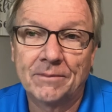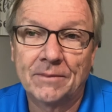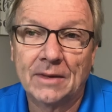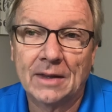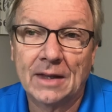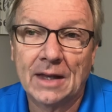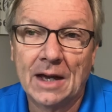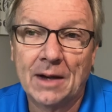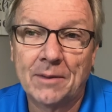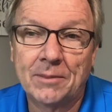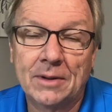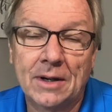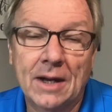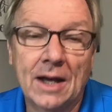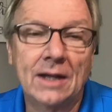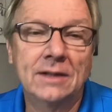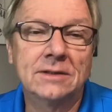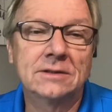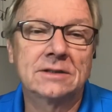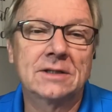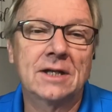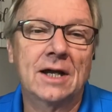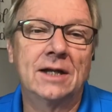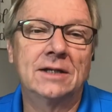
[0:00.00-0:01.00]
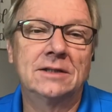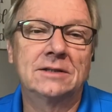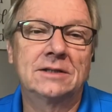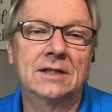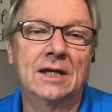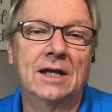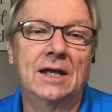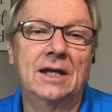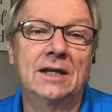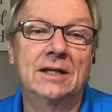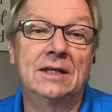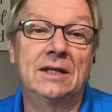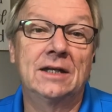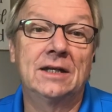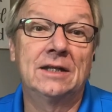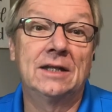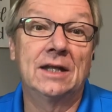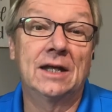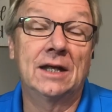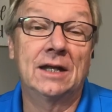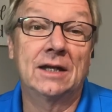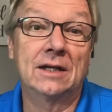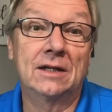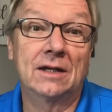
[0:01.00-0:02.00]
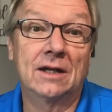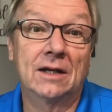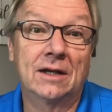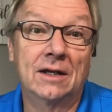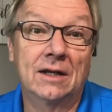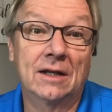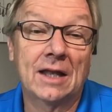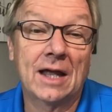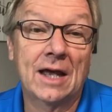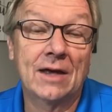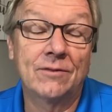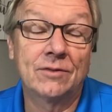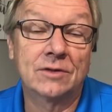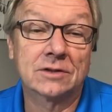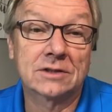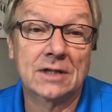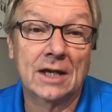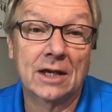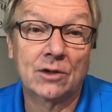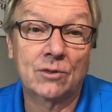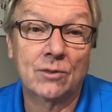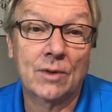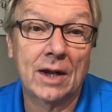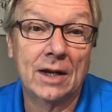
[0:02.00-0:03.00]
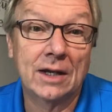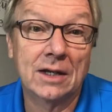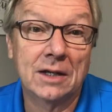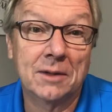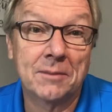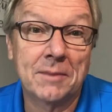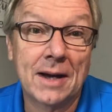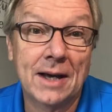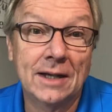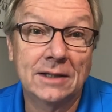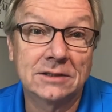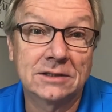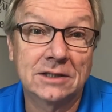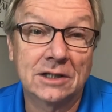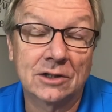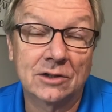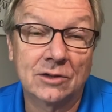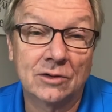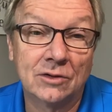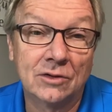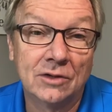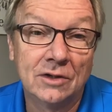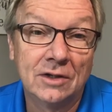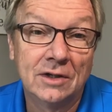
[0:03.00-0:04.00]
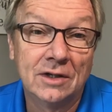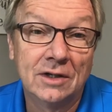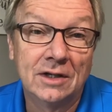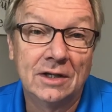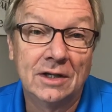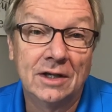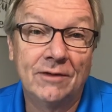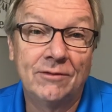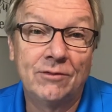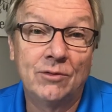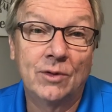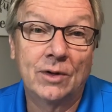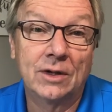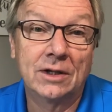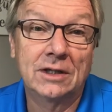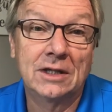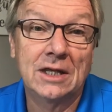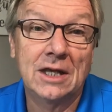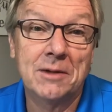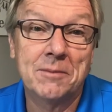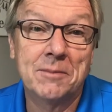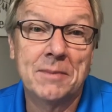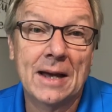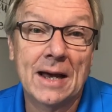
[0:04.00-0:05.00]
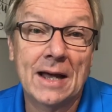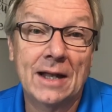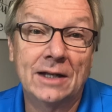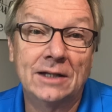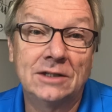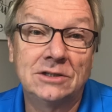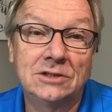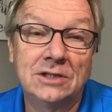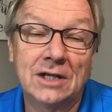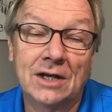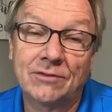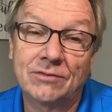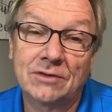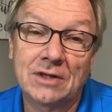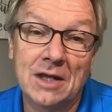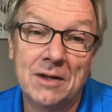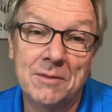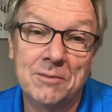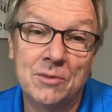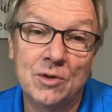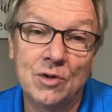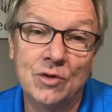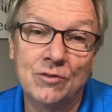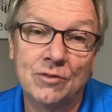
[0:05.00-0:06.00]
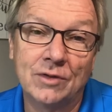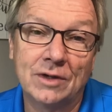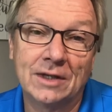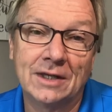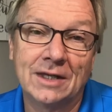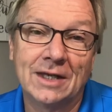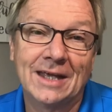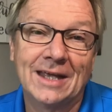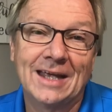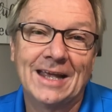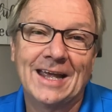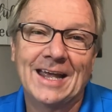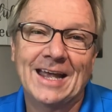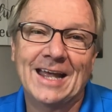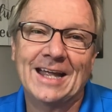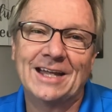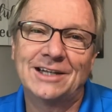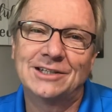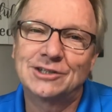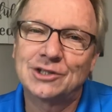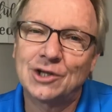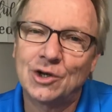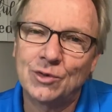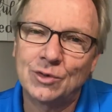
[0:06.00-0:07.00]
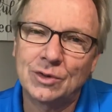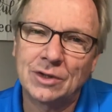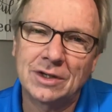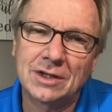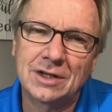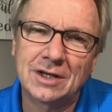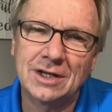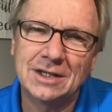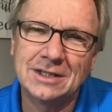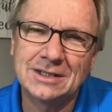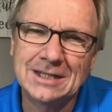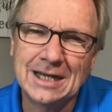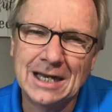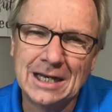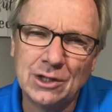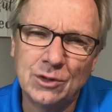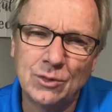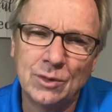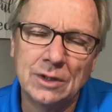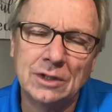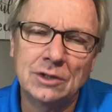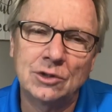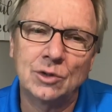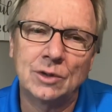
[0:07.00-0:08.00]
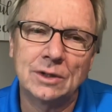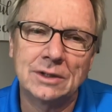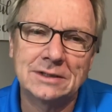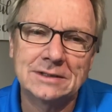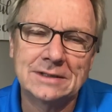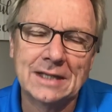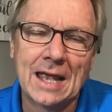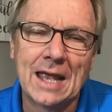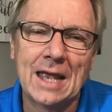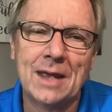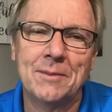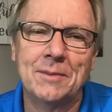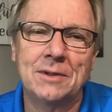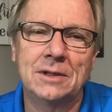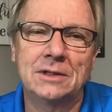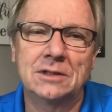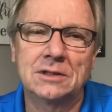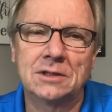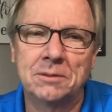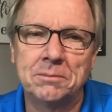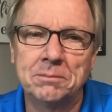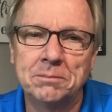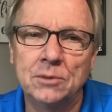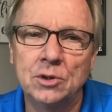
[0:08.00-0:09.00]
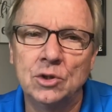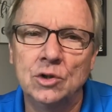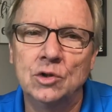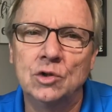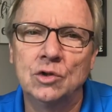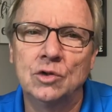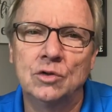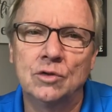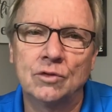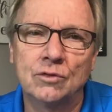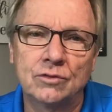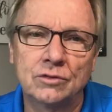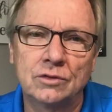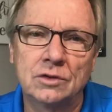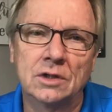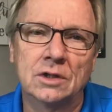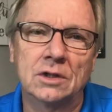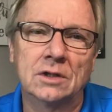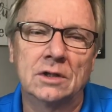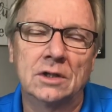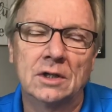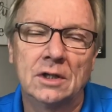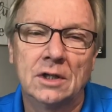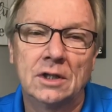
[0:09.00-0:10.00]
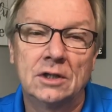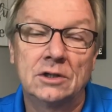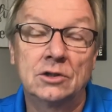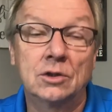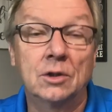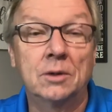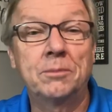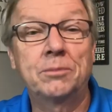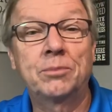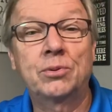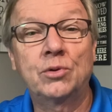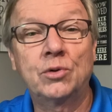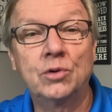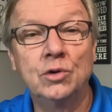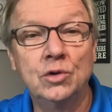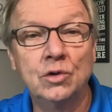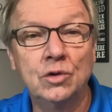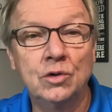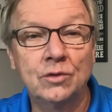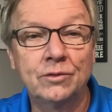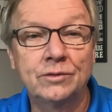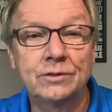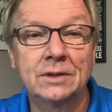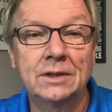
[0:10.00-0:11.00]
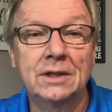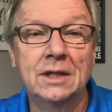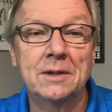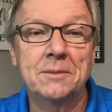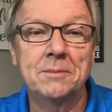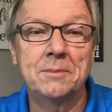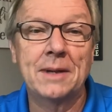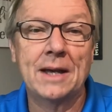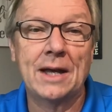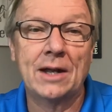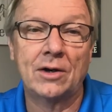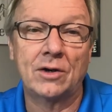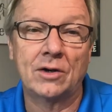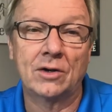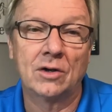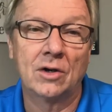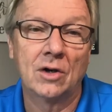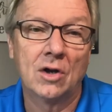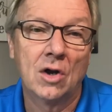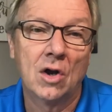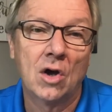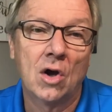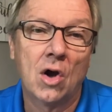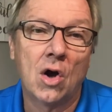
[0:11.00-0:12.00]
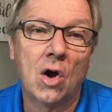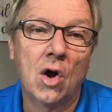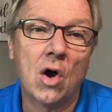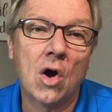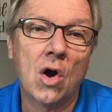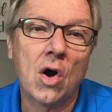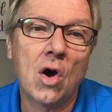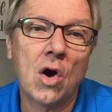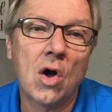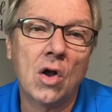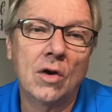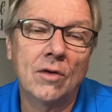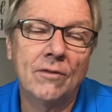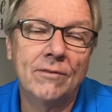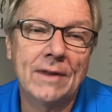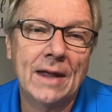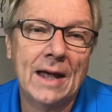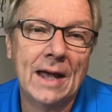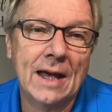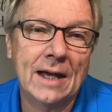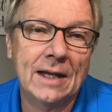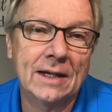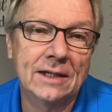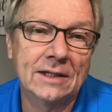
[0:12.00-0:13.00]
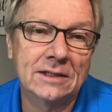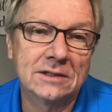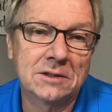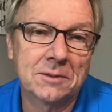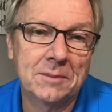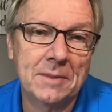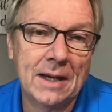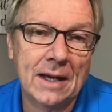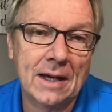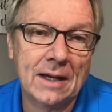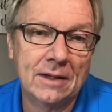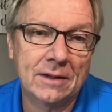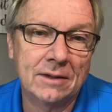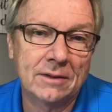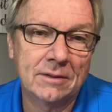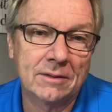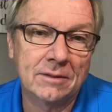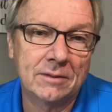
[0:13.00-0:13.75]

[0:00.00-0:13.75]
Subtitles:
Einstein said that life is like riding a bicycle. If you want to keep balance, you have to keep moving. And so continuing to examine, to move, to improve, to get better, all of that is about